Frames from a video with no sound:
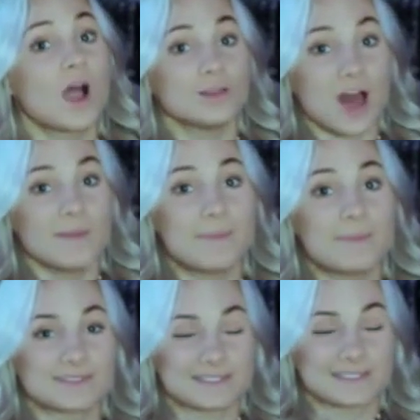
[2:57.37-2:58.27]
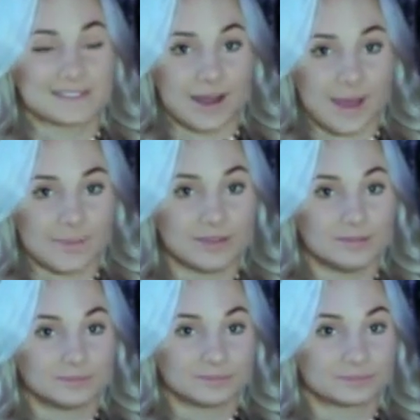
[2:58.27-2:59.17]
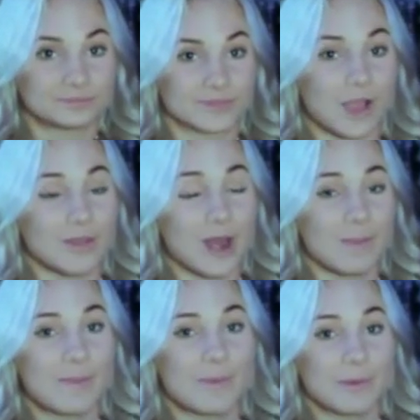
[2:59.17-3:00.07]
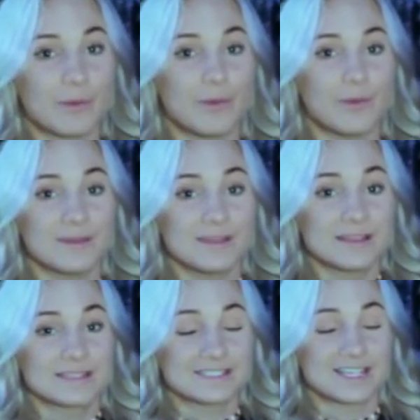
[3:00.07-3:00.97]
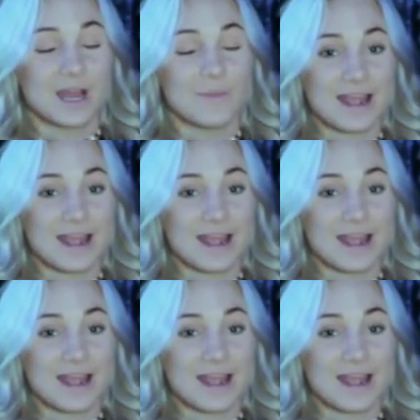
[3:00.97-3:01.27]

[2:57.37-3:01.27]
A lot of people slid up. A lot of people who slid